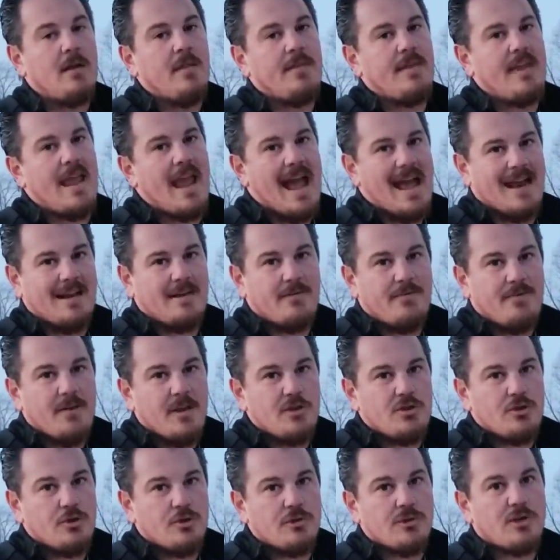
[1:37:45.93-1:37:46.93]
The added
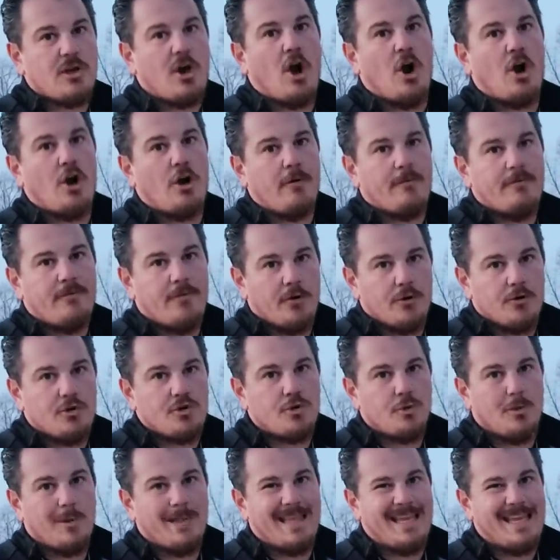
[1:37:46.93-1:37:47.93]
features are
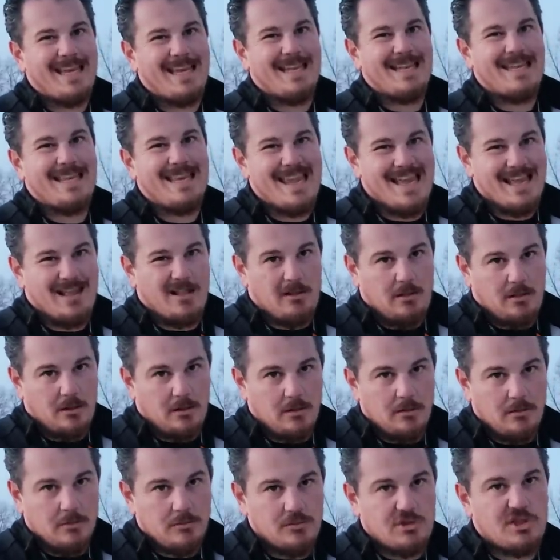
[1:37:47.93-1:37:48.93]
virtually nil.
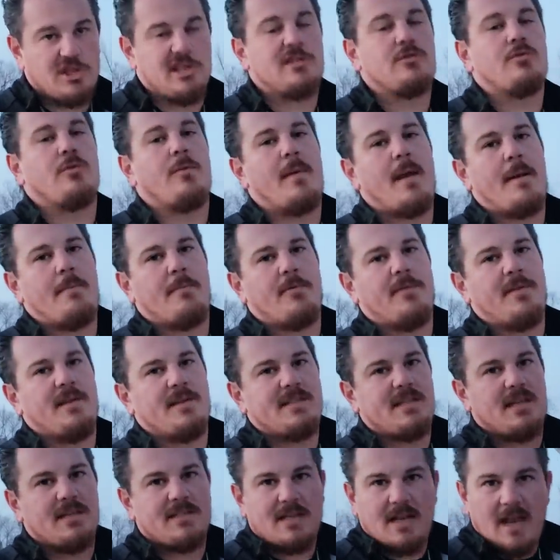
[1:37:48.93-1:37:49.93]
Just remember,
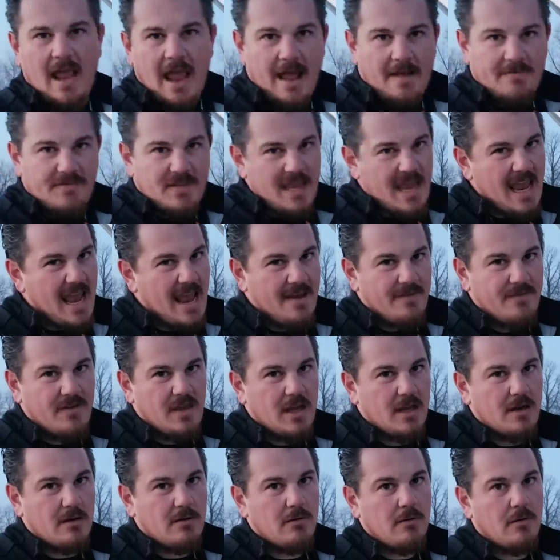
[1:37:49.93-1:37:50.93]
this doesn't have the
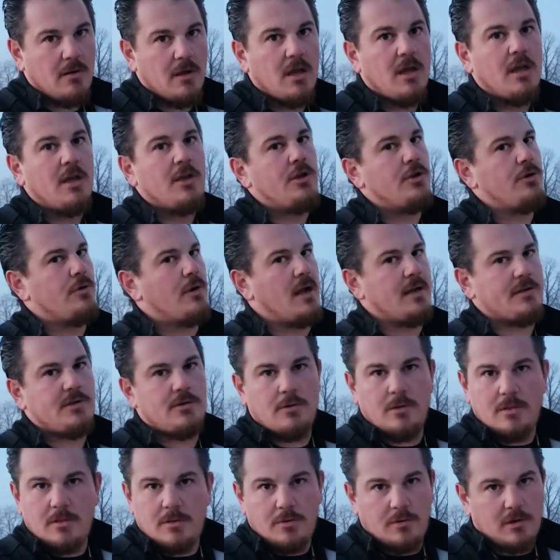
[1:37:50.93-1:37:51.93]
Avian. You're not
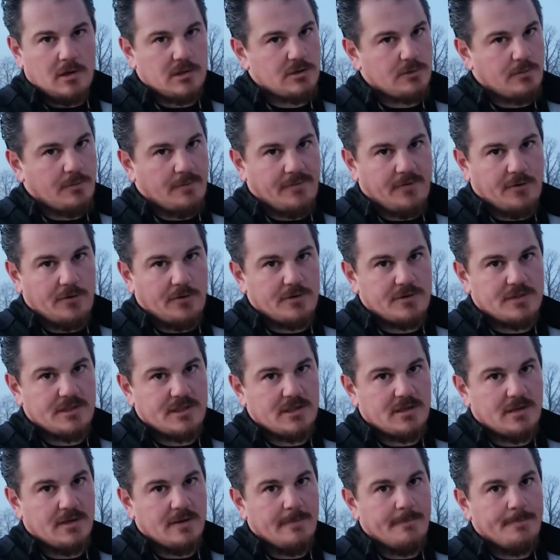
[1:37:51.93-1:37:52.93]
doing thrust
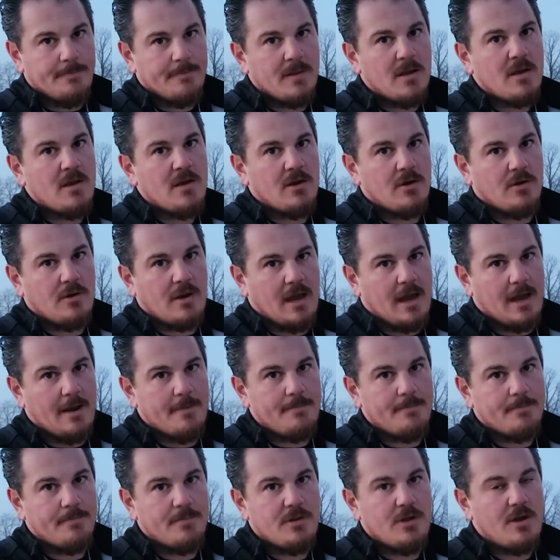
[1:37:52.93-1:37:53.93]
reverse, okay?
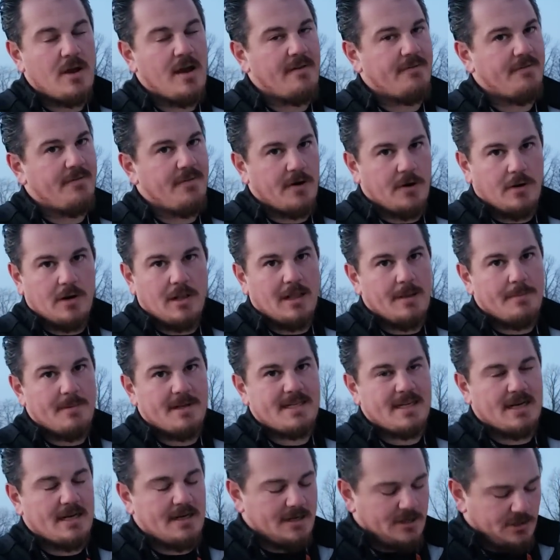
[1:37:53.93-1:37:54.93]
You have very
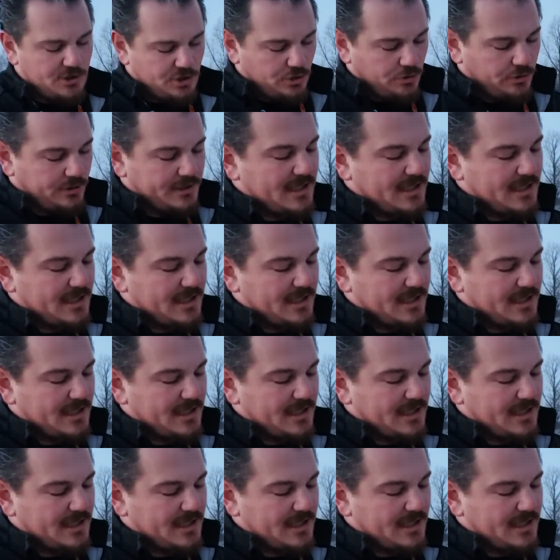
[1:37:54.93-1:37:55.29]
limited additional